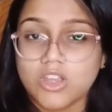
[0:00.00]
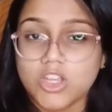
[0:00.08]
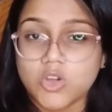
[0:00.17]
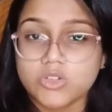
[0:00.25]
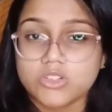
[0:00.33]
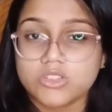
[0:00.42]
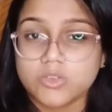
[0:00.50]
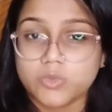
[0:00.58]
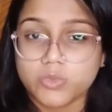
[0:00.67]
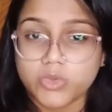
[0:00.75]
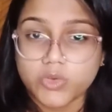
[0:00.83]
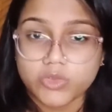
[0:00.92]
not the
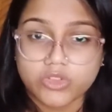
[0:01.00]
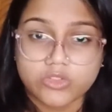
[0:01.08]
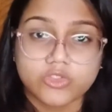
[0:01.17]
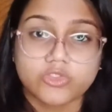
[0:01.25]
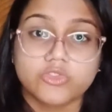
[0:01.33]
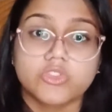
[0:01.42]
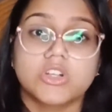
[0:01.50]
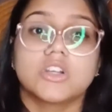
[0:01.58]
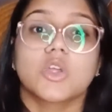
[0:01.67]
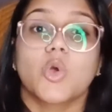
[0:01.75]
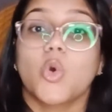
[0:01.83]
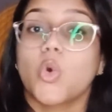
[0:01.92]
usage of
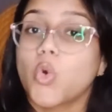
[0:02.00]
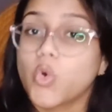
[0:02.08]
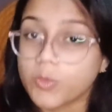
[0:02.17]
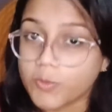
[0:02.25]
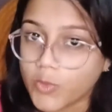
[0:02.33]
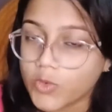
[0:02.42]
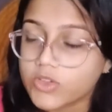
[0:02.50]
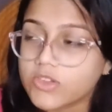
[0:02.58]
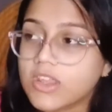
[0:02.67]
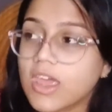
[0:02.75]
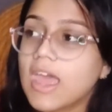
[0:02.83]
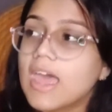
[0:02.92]
word
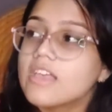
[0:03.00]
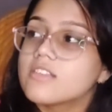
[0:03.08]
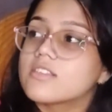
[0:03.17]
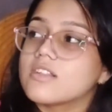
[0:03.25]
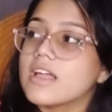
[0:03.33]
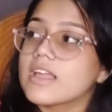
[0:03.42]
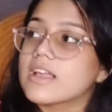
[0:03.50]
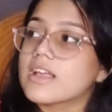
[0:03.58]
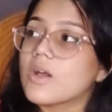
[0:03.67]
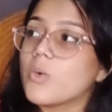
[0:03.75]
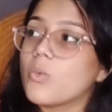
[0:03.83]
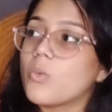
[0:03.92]
almost so like
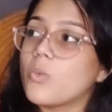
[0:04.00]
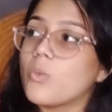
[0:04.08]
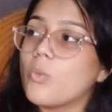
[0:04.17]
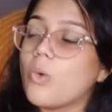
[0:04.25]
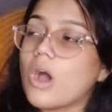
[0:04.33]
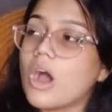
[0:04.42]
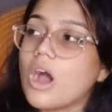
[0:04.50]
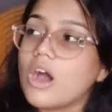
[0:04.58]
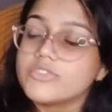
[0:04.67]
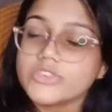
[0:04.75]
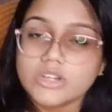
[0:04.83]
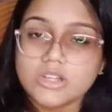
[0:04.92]

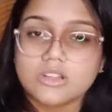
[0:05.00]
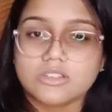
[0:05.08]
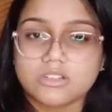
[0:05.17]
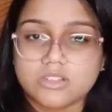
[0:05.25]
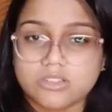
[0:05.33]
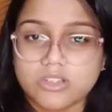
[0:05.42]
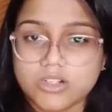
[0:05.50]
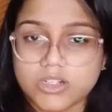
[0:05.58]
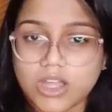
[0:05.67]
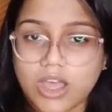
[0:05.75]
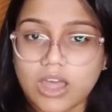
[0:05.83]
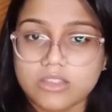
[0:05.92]
after i got the result
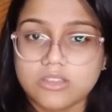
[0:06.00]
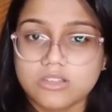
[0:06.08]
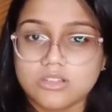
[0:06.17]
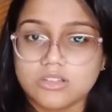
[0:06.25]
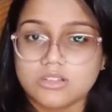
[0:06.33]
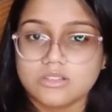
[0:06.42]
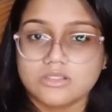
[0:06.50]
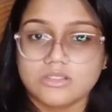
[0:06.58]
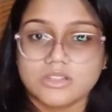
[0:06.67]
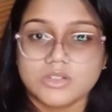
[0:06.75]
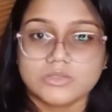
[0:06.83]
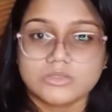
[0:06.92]
i had the
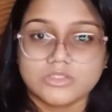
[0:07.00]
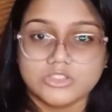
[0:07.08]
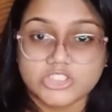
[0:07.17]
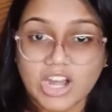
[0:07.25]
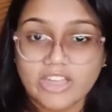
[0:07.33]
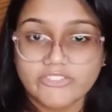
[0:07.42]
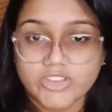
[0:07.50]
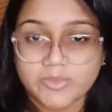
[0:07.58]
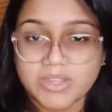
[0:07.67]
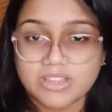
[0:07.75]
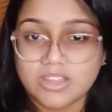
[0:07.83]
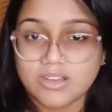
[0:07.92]
you know drive in
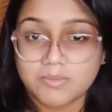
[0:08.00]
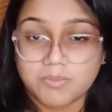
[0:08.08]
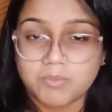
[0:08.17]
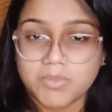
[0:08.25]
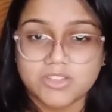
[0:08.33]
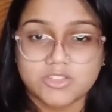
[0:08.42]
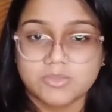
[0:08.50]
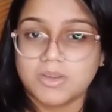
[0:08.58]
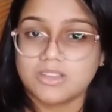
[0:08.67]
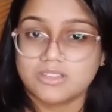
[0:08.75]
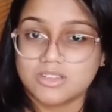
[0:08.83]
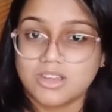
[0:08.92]
me that bitch you
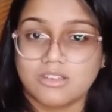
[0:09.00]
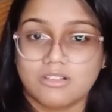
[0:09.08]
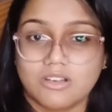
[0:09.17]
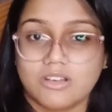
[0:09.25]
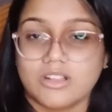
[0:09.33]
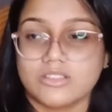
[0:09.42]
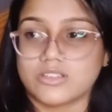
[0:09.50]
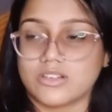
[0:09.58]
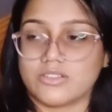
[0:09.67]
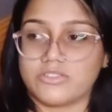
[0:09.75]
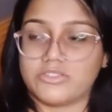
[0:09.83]
better study or you're else gonna